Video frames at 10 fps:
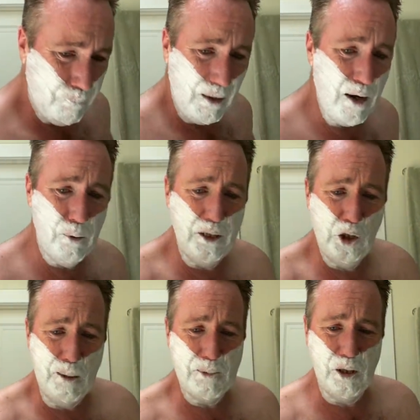I will
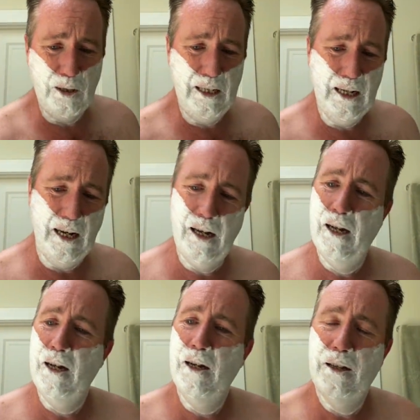jump to the, uh,
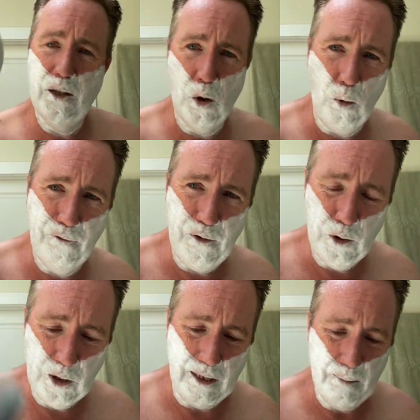the cold
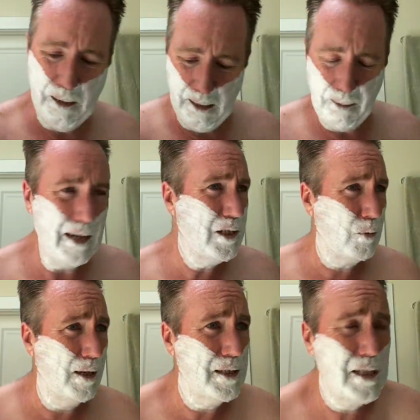fusion in a minute, but I just
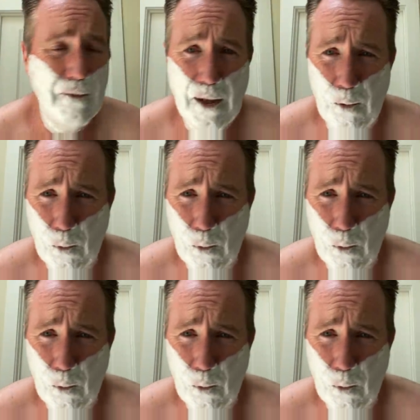wanted to see if that would